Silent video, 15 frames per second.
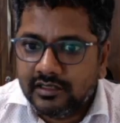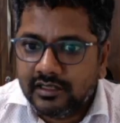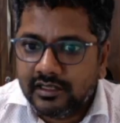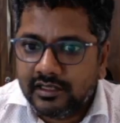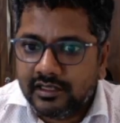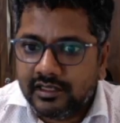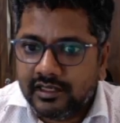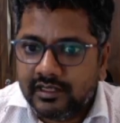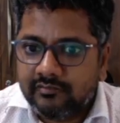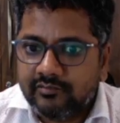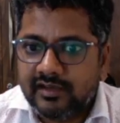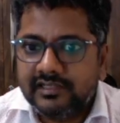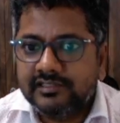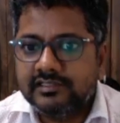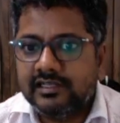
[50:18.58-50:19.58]
Na
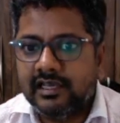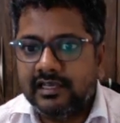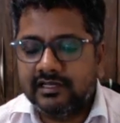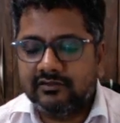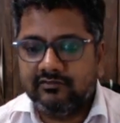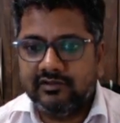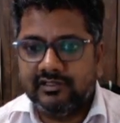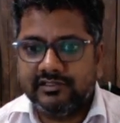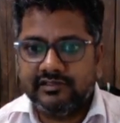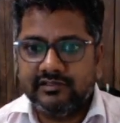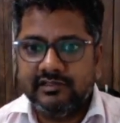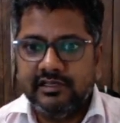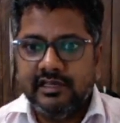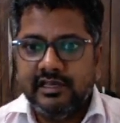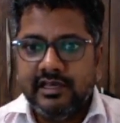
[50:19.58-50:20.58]
plus aqueous.
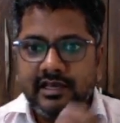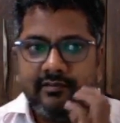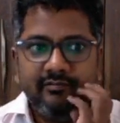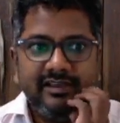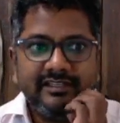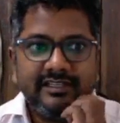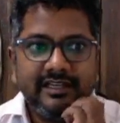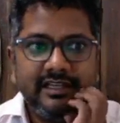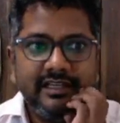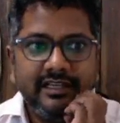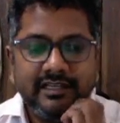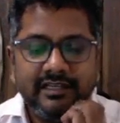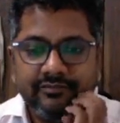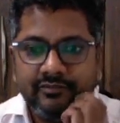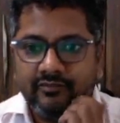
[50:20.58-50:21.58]
Basically,
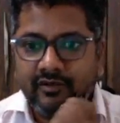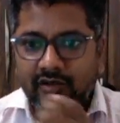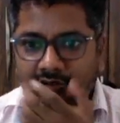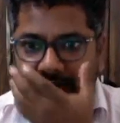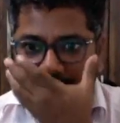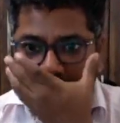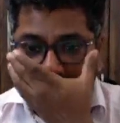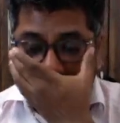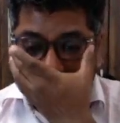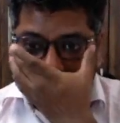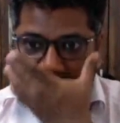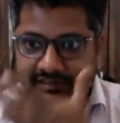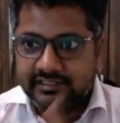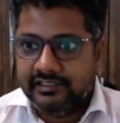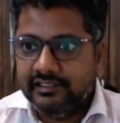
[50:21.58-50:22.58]
if you want, you can
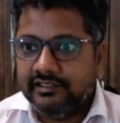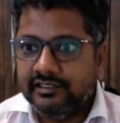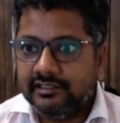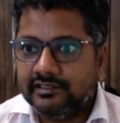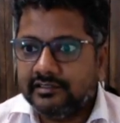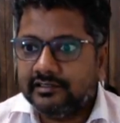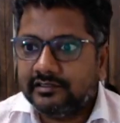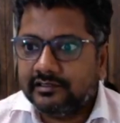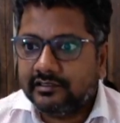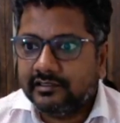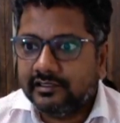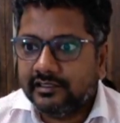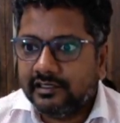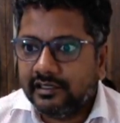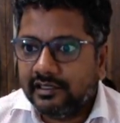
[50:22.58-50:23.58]
see this
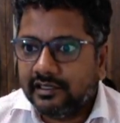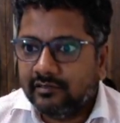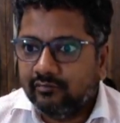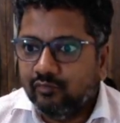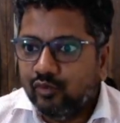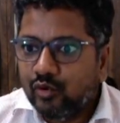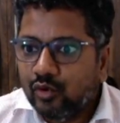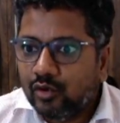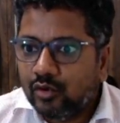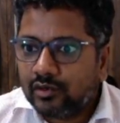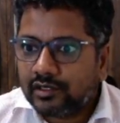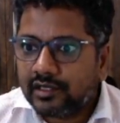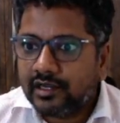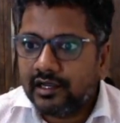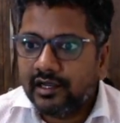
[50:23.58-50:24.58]
in a
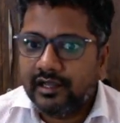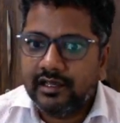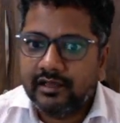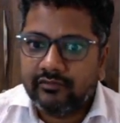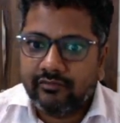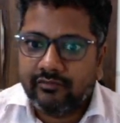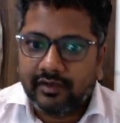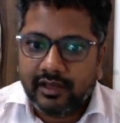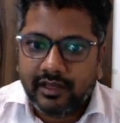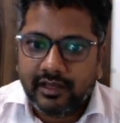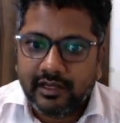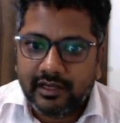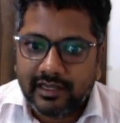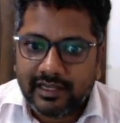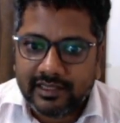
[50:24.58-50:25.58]
more clear
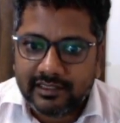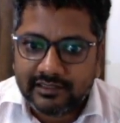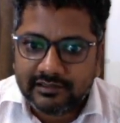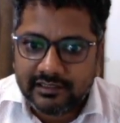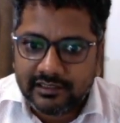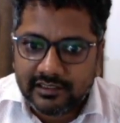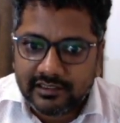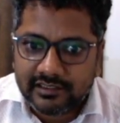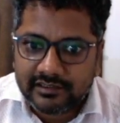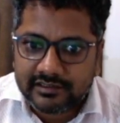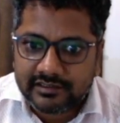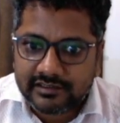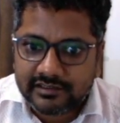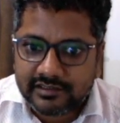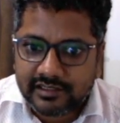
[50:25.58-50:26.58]
way like
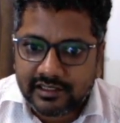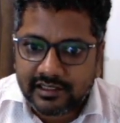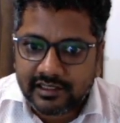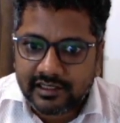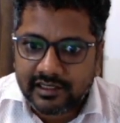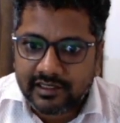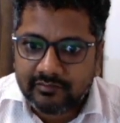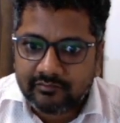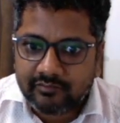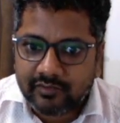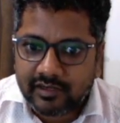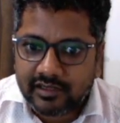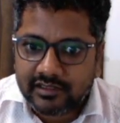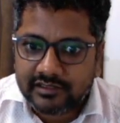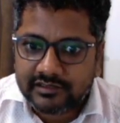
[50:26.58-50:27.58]
this: Na
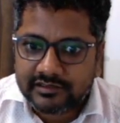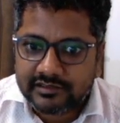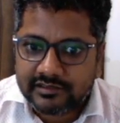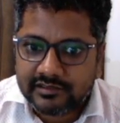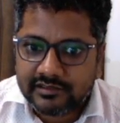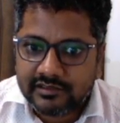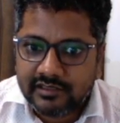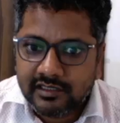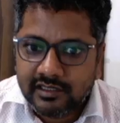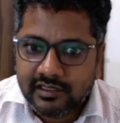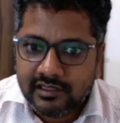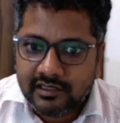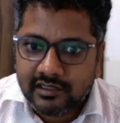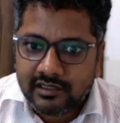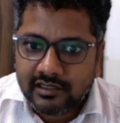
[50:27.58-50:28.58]
plus
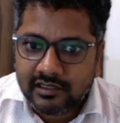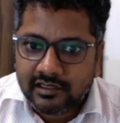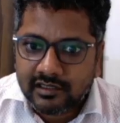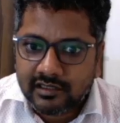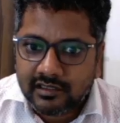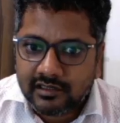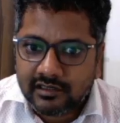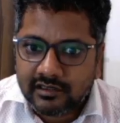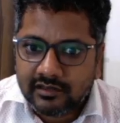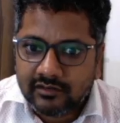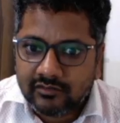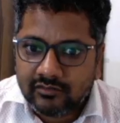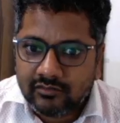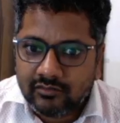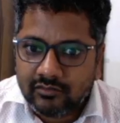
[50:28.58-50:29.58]
and
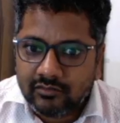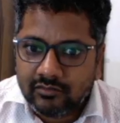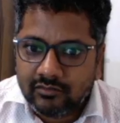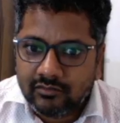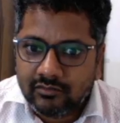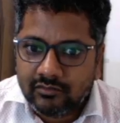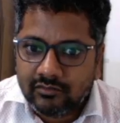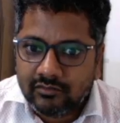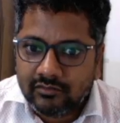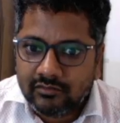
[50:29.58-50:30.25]
O.